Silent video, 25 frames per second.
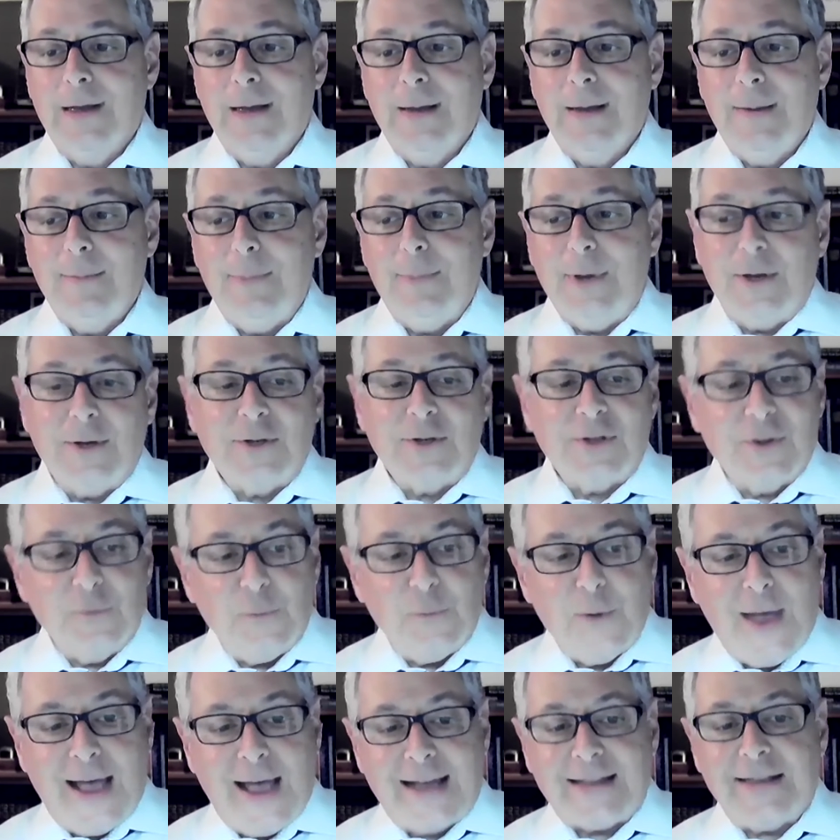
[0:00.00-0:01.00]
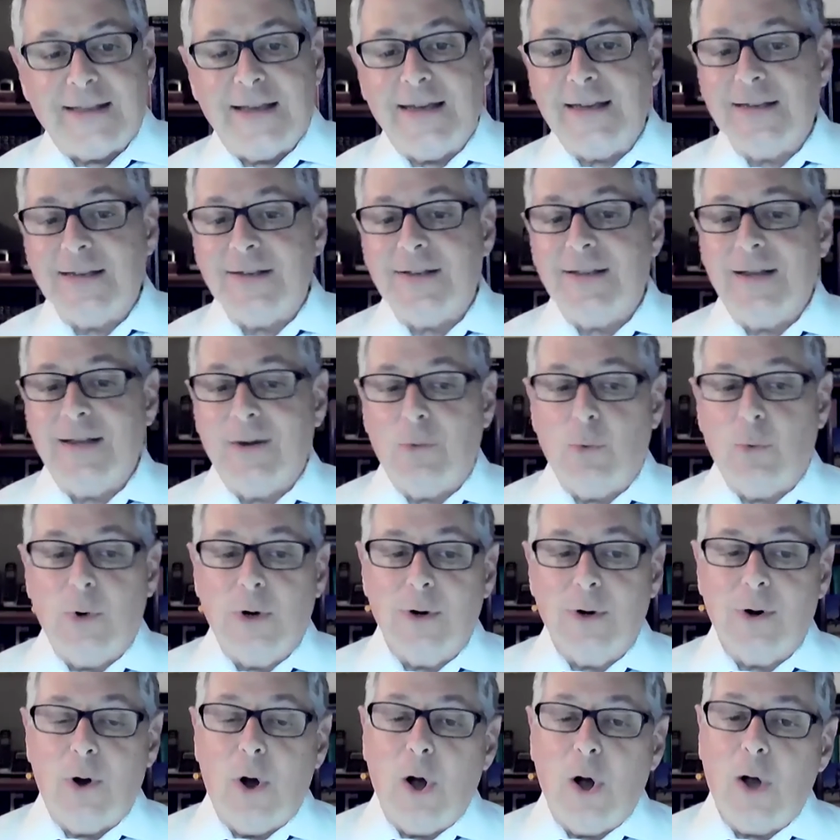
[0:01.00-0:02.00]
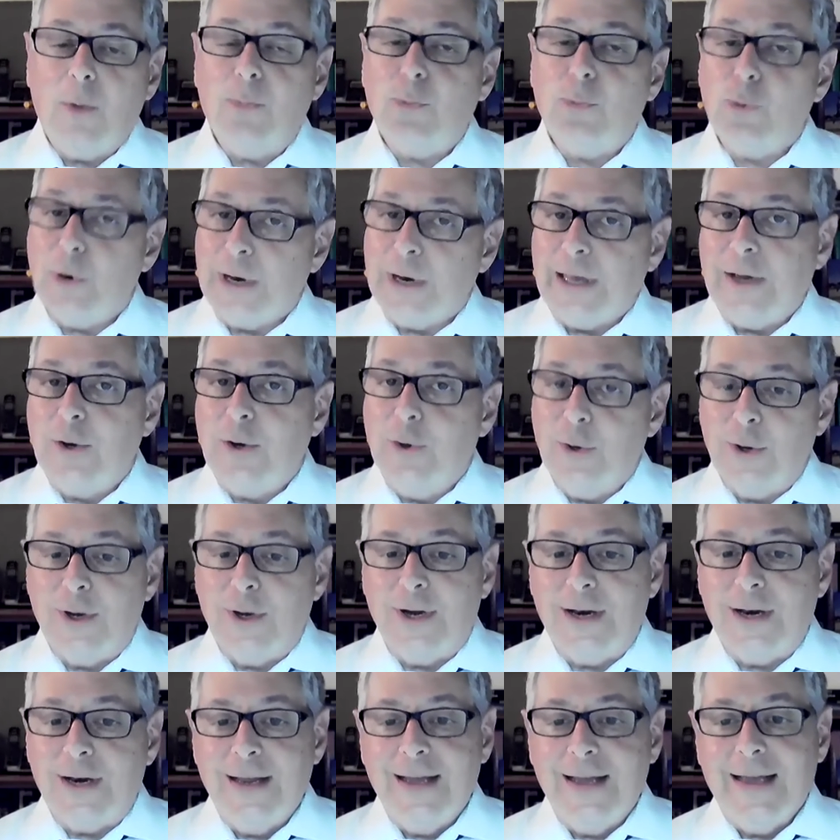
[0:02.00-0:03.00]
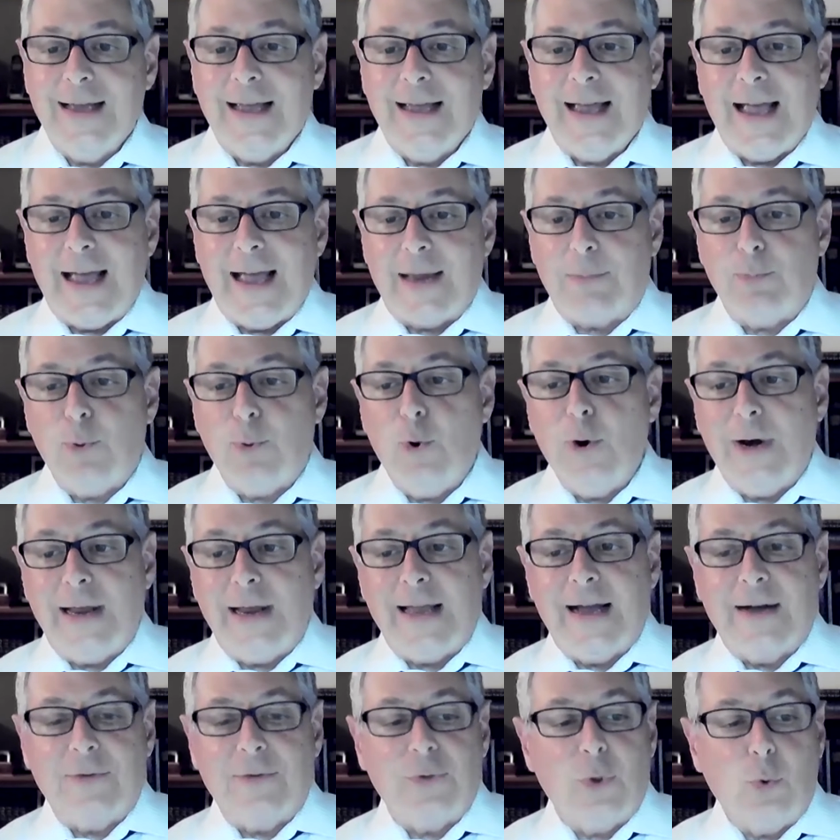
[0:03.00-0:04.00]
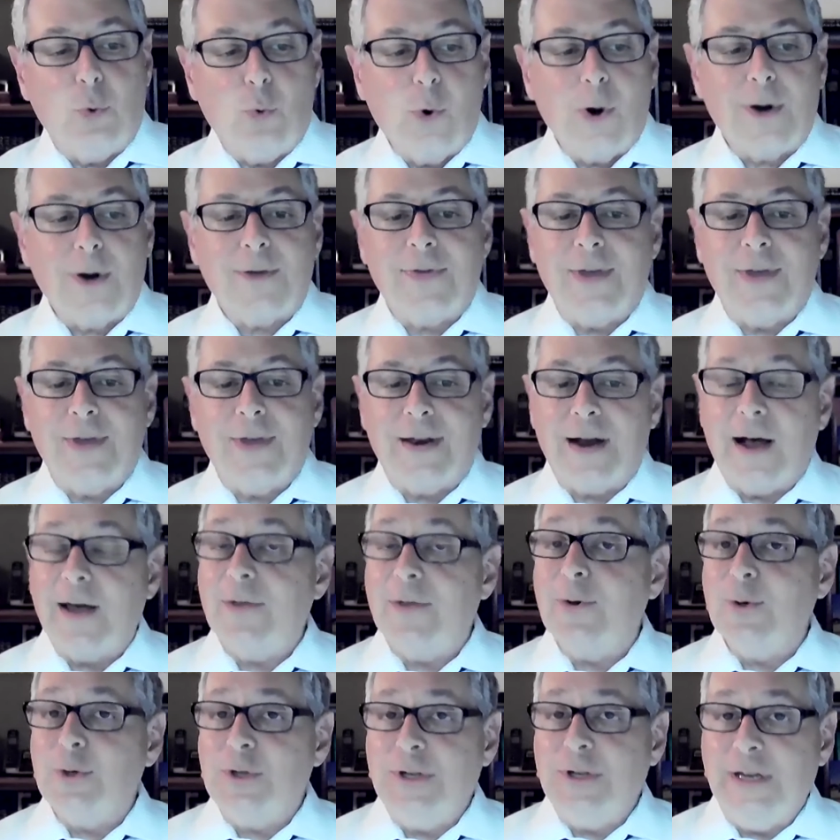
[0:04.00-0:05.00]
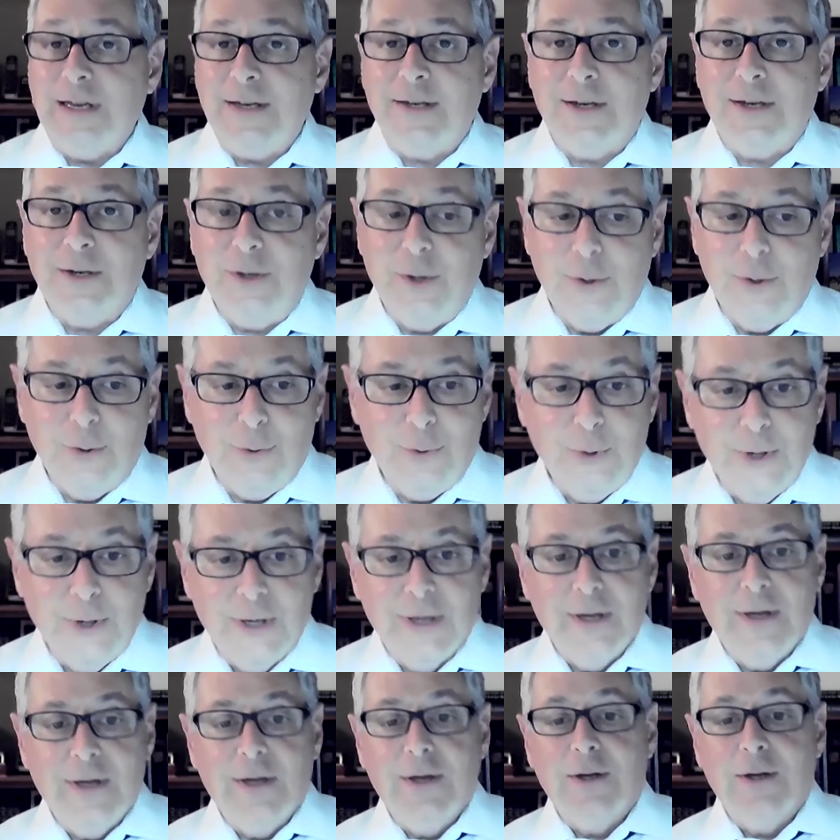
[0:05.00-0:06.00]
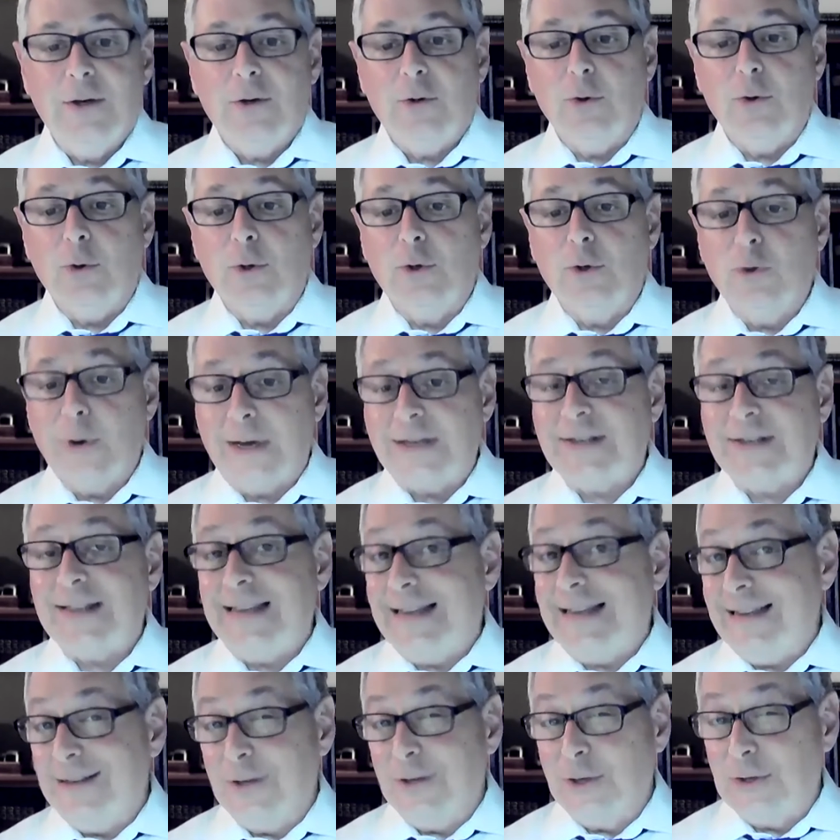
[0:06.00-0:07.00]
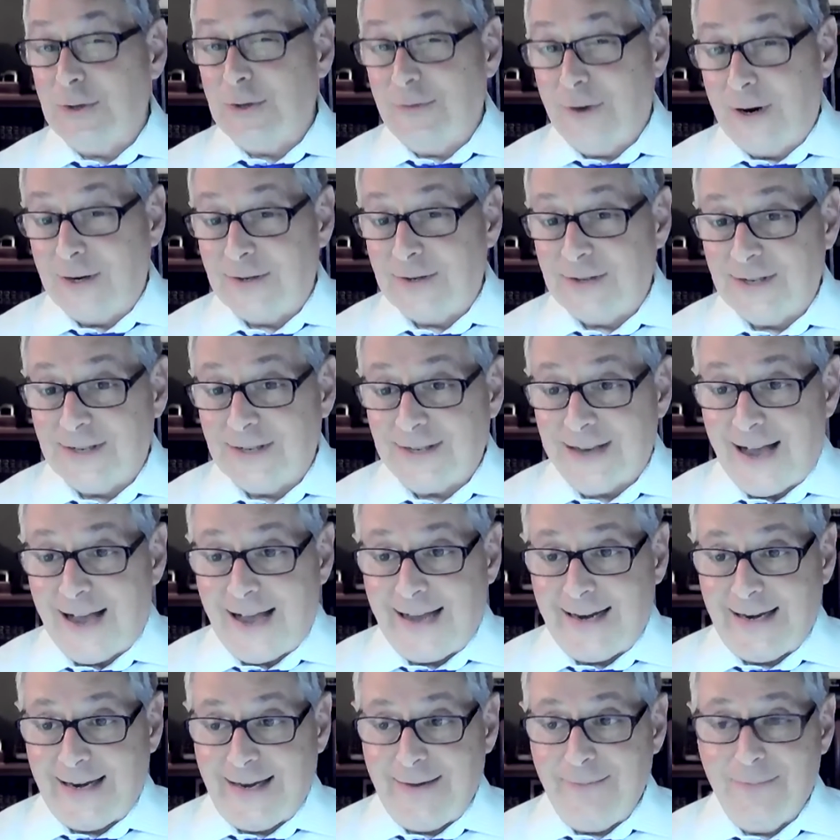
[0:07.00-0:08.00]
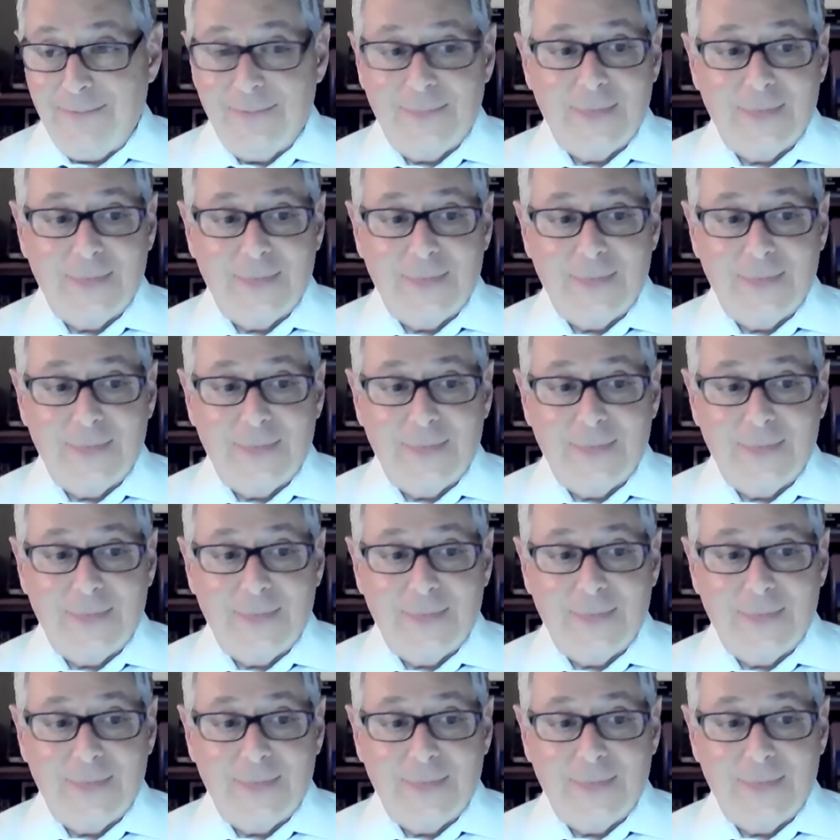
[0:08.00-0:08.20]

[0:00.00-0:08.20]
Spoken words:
Because the fact is that we're all pretty good at pointing out the work that others need to do to address the ills of our society.